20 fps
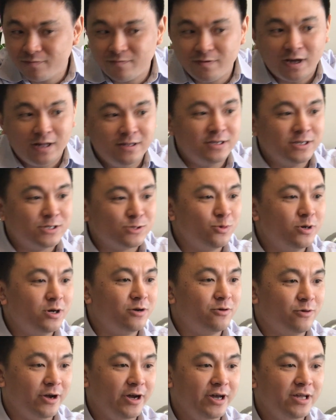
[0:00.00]
Mid Valley as
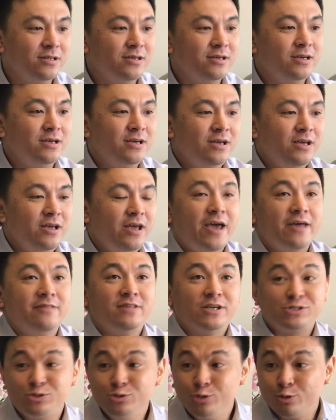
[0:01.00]
well, right?
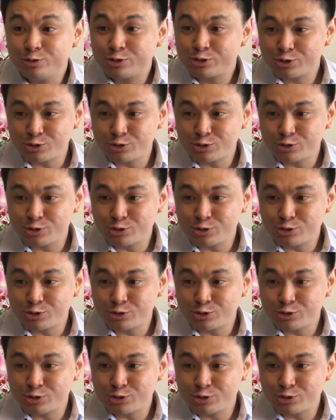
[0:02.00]
And there's no